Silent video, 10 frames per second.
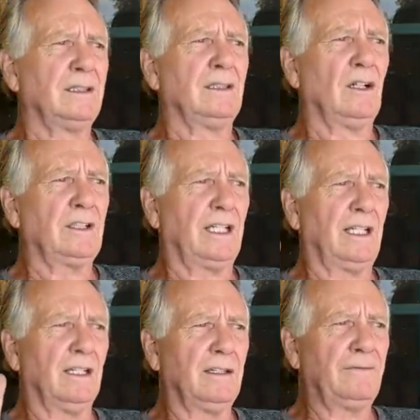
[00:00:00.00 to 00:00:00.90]
Okay,
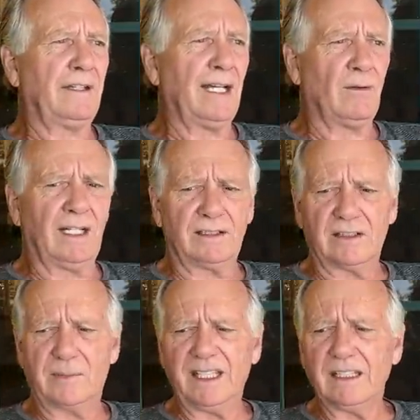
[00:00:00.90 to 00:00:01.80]
enough of that rant.
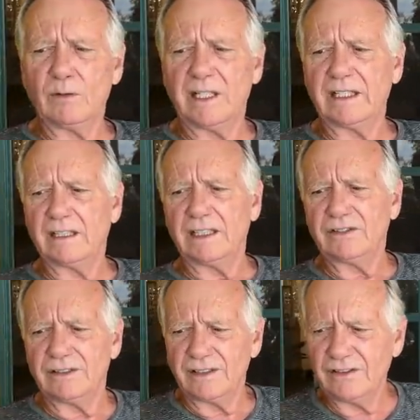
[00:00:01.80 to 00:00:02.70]
Speaking of
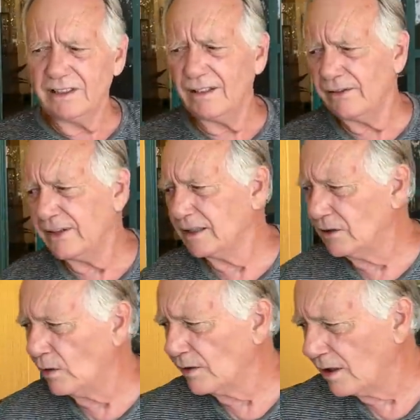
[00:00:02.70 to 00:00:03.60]
regulation, there's another thing
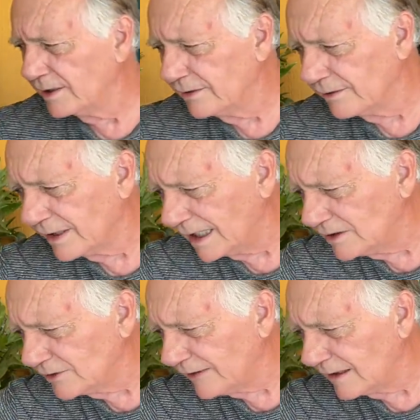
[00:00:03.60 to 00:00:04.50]
going on here that I
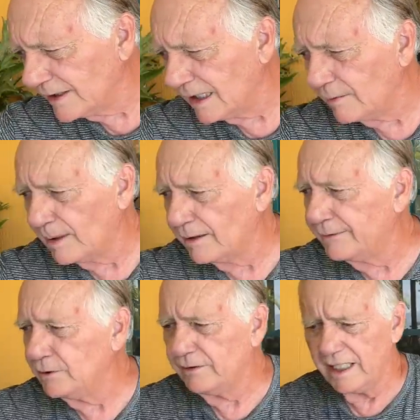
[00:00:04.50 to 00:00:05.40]
just found out about a
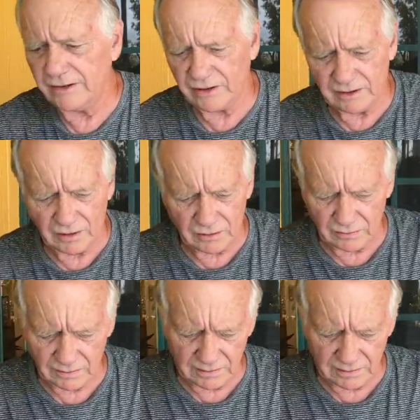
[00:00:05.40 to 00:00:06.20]
few days ago.